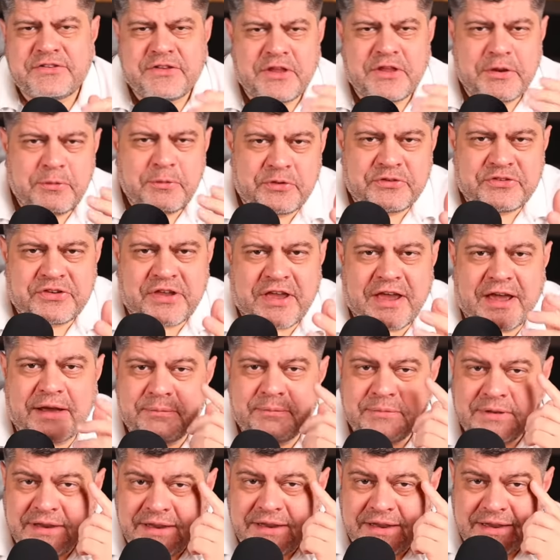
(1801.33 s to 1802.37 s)
they were
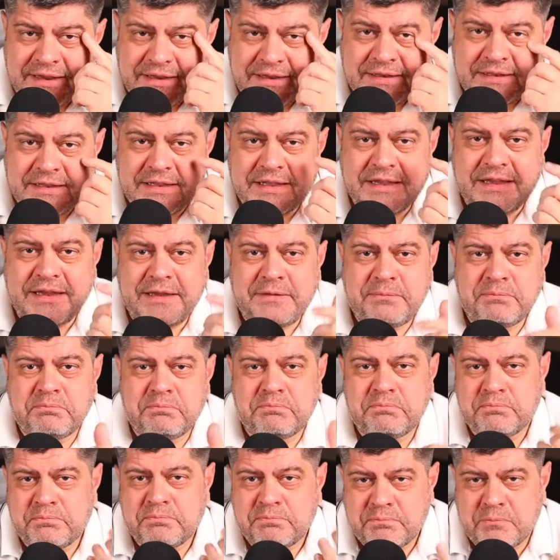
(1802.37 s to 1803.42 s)
scammed and they
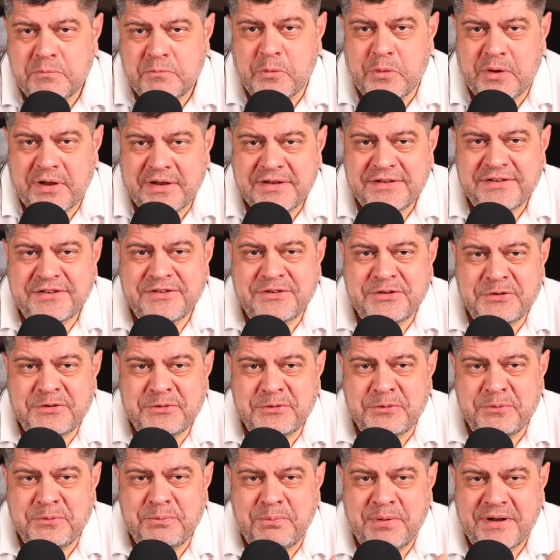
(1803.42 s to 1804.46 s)
went
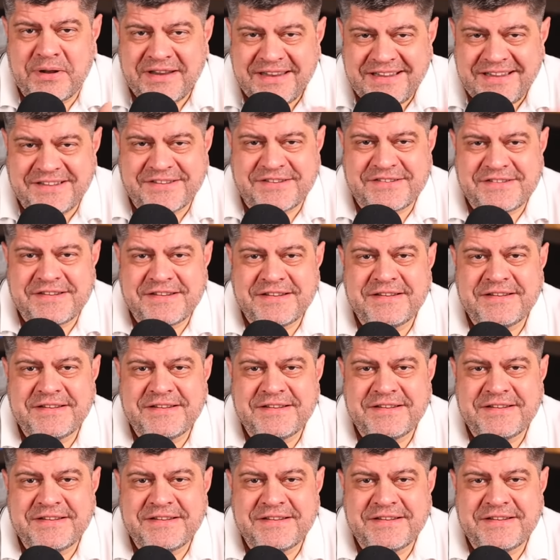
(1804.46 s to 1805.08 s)
to police.